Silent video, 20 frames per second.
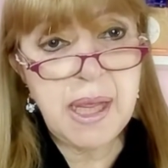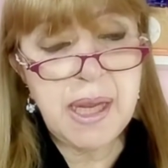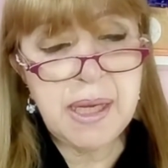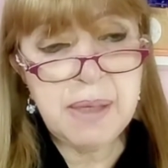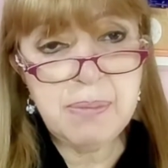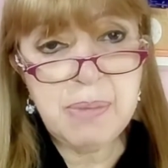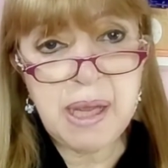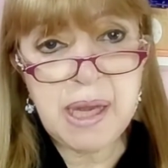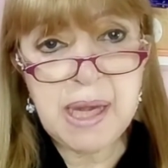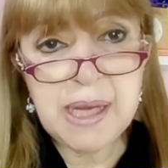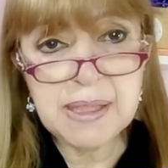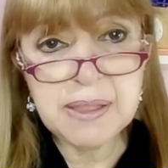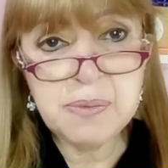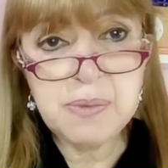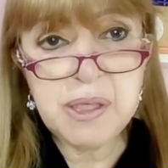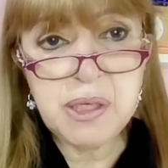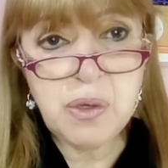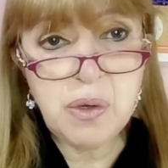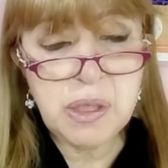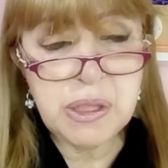In my last
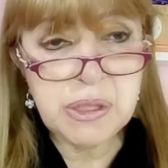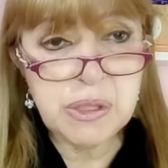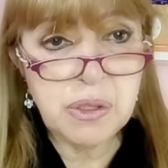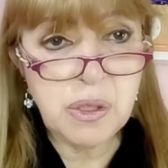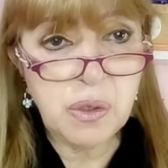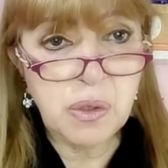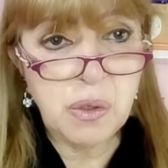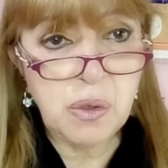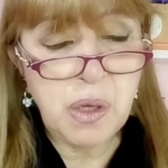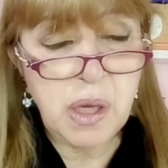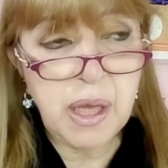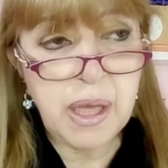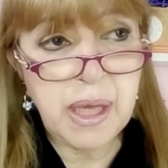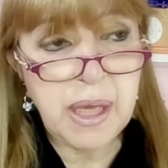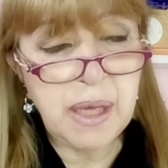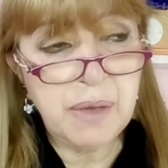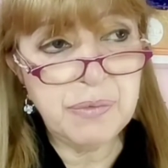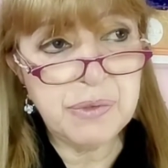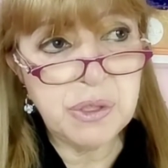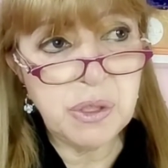video, I
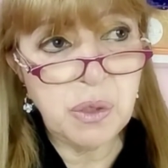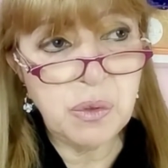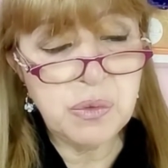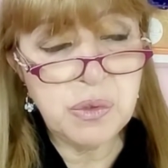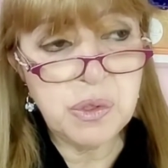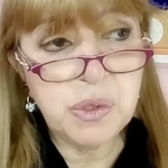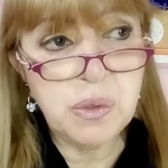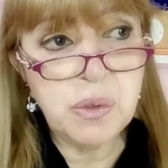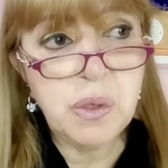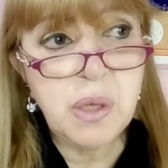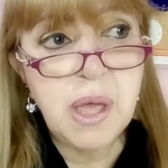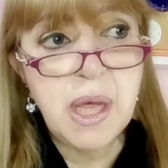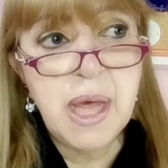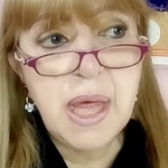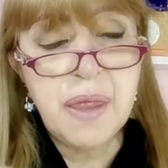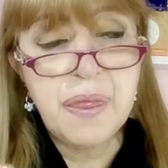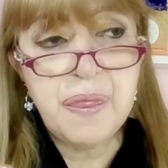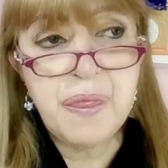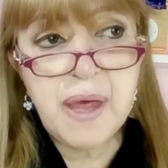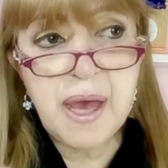have shown you
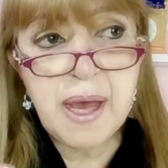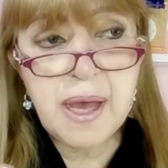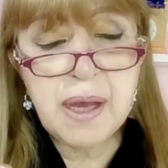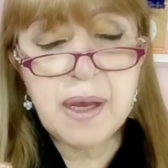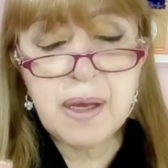the